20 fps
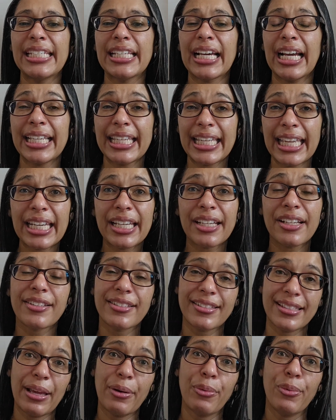I get it
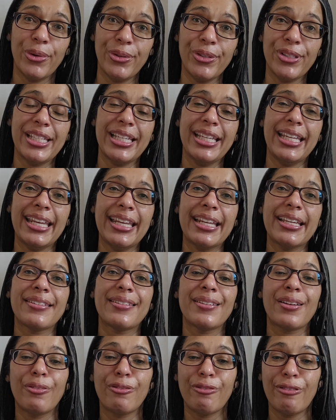because they want to get us
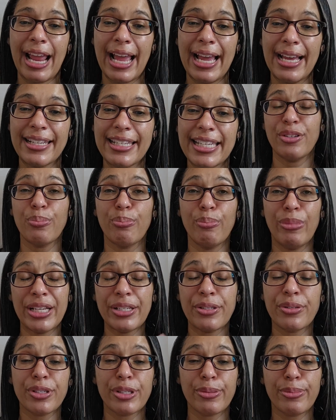around. My
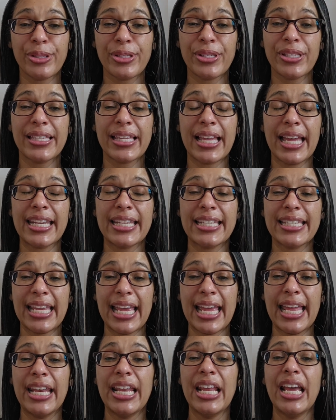tour is supposed to start at
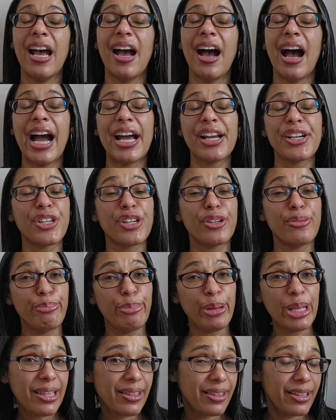10. I should
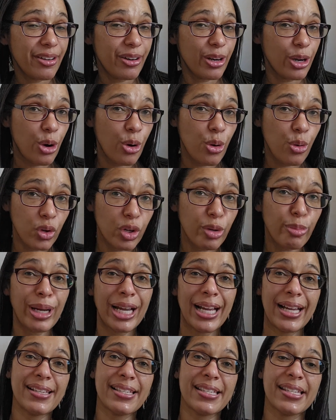be there at
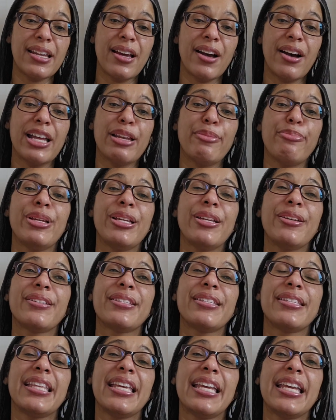9:15
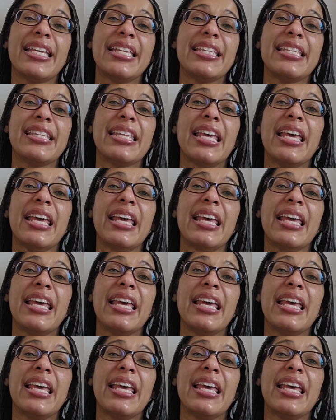because they've